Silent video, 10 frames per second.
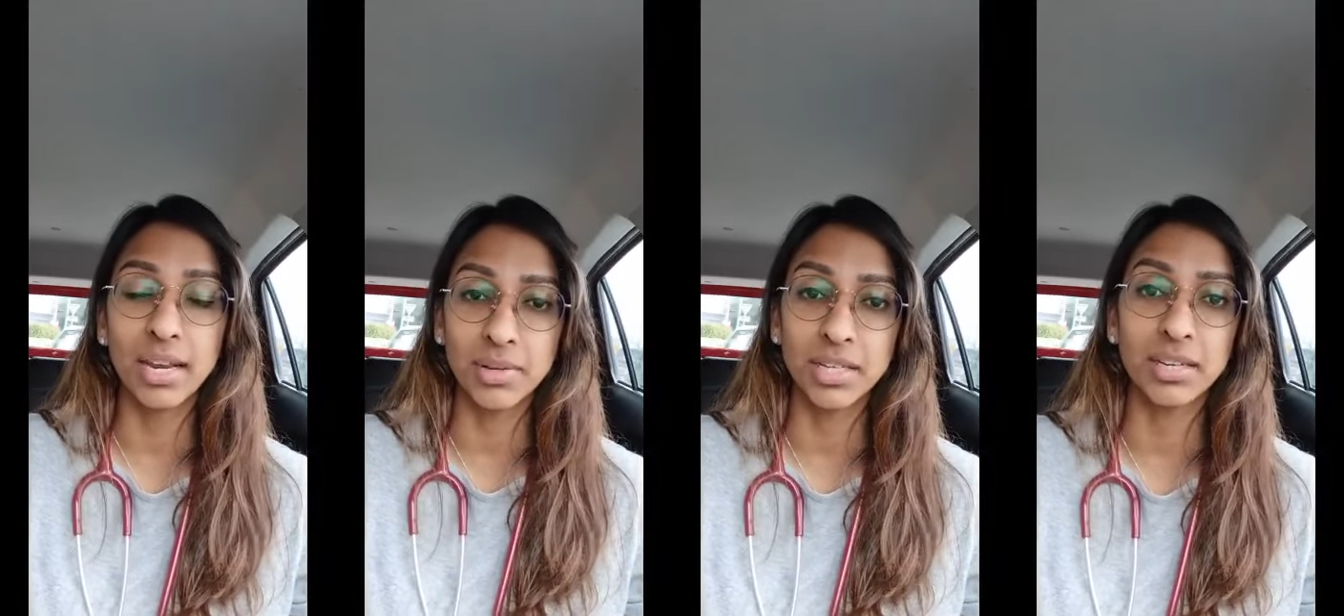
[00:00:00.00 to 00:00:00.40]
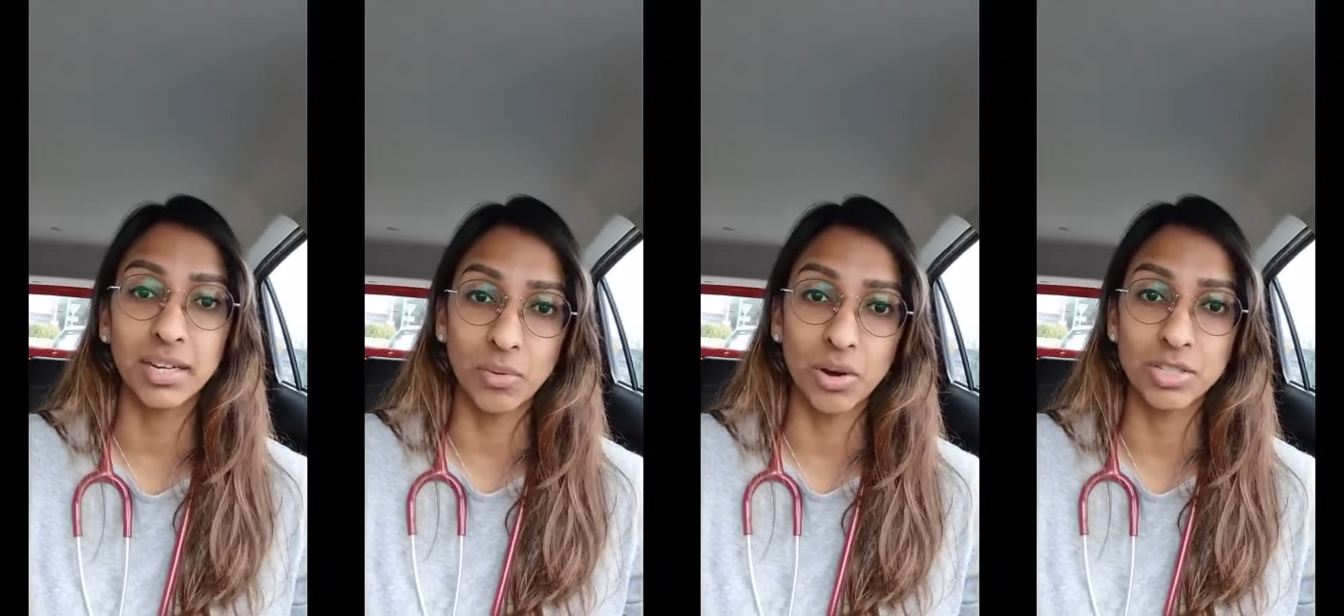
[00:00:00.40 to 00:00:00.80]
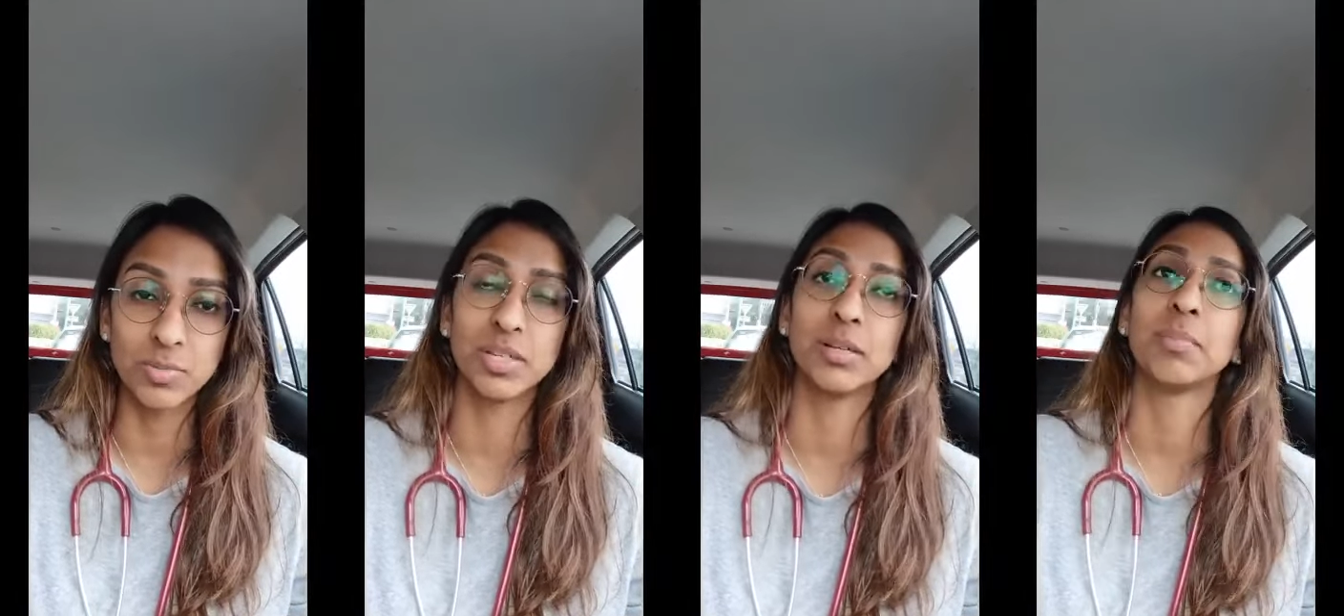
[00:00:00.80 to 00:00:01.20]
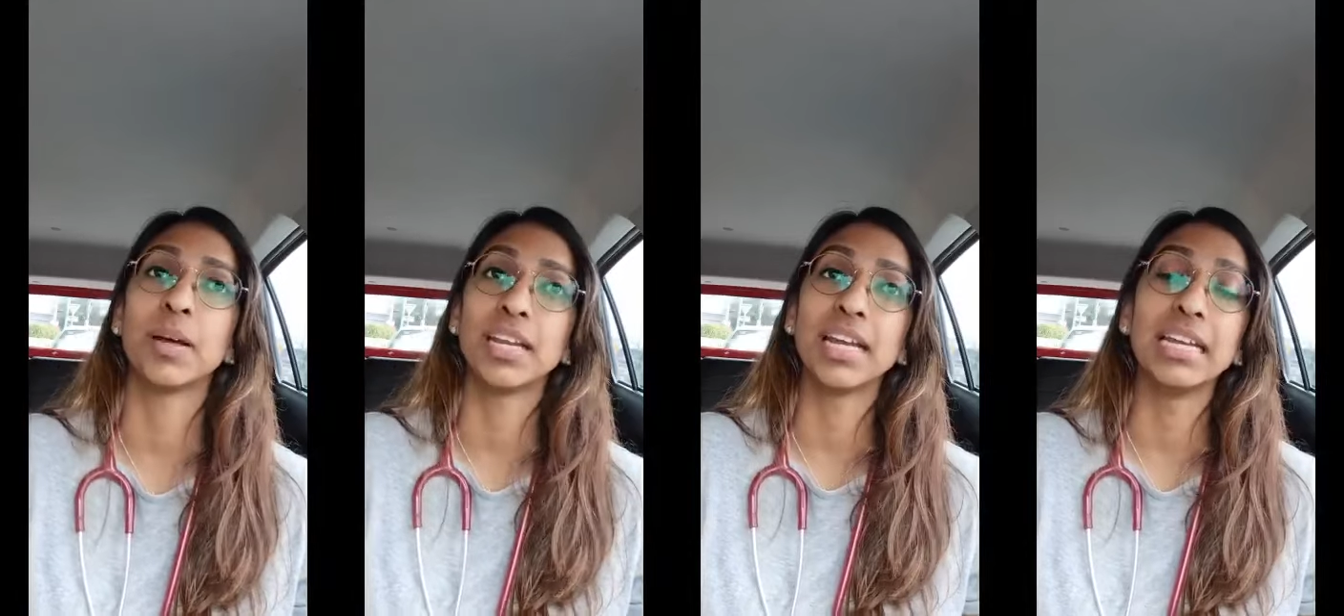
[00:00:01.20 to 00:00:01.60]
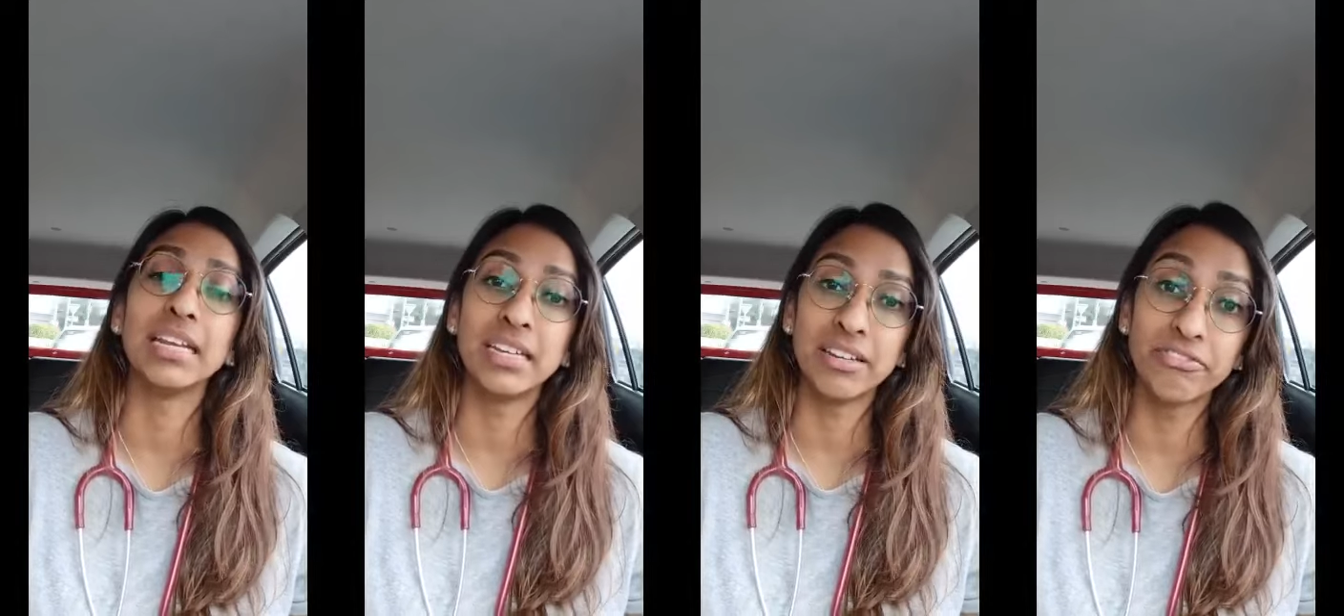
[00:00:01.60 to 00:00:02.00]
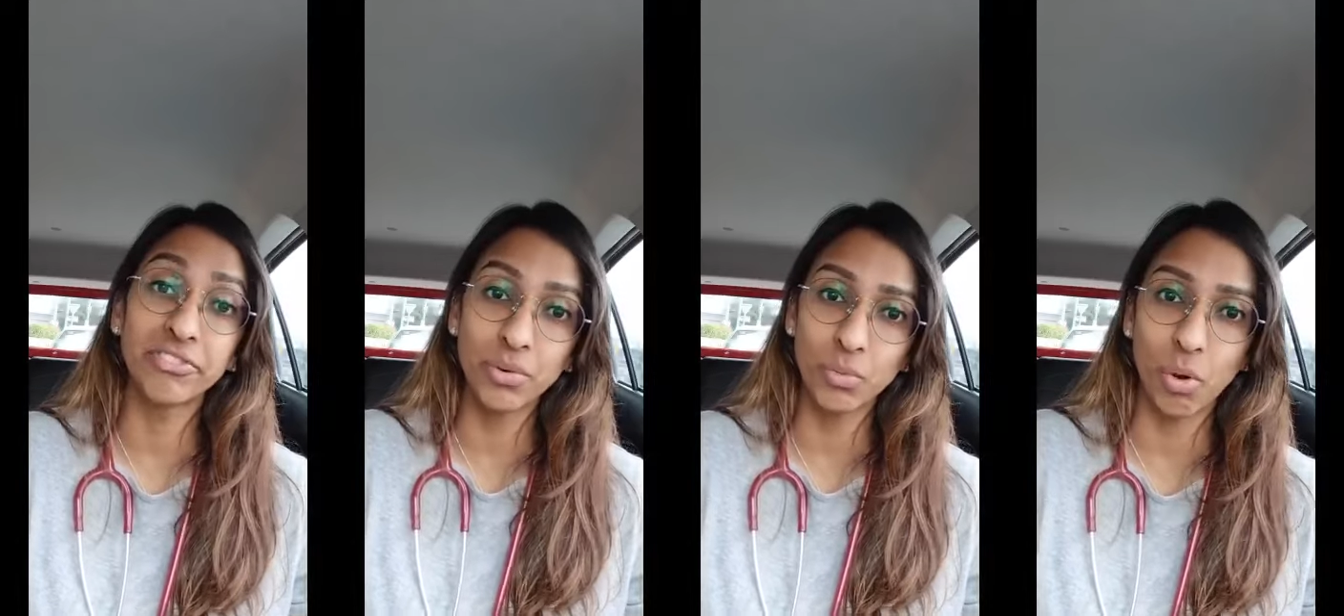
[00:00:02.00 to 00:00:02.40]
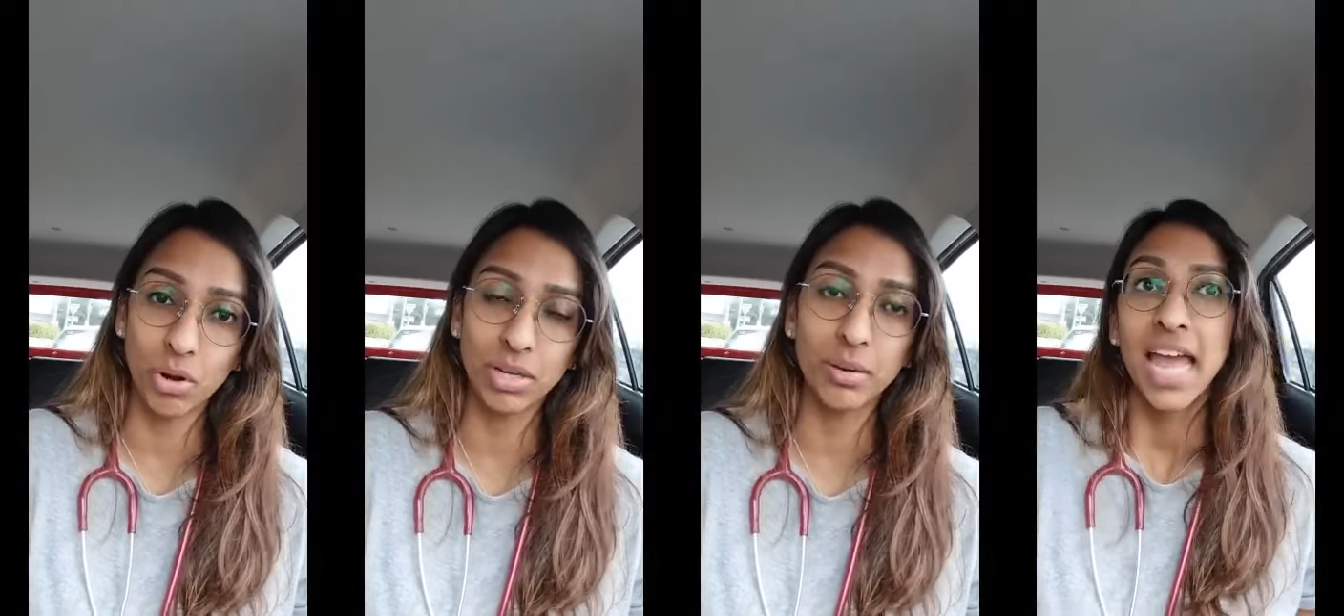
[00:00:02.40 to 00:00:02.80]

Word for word: admitted in our hospital but in a different ward